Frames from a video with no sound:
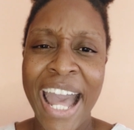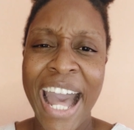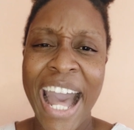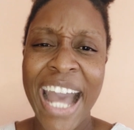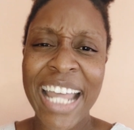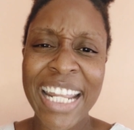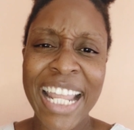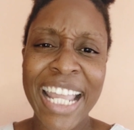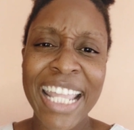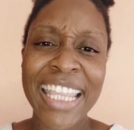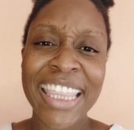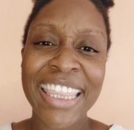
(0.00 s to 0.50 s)

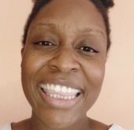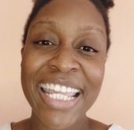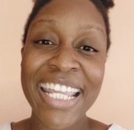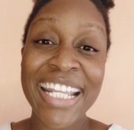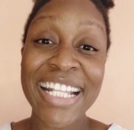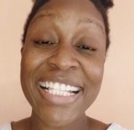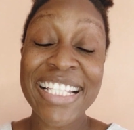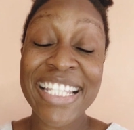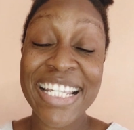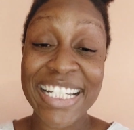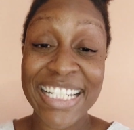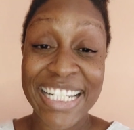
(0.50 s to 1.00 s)
And I
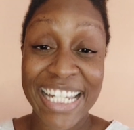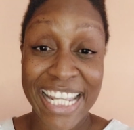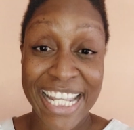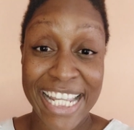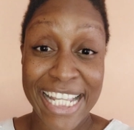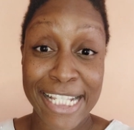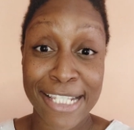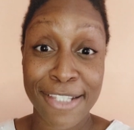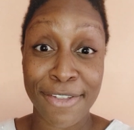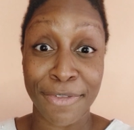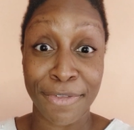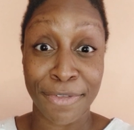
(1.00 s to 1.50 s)
think
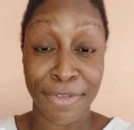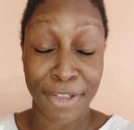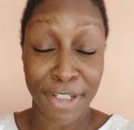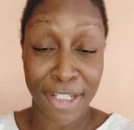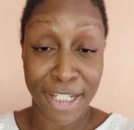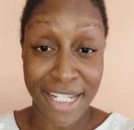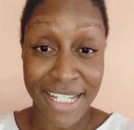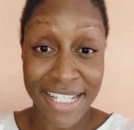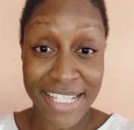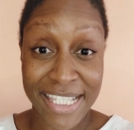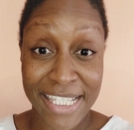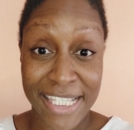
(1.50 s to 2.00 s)
today's
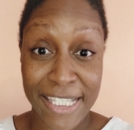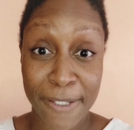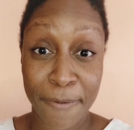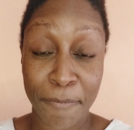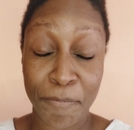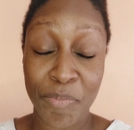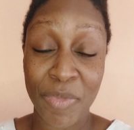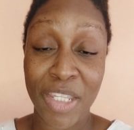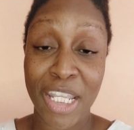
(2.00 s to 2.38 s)
verse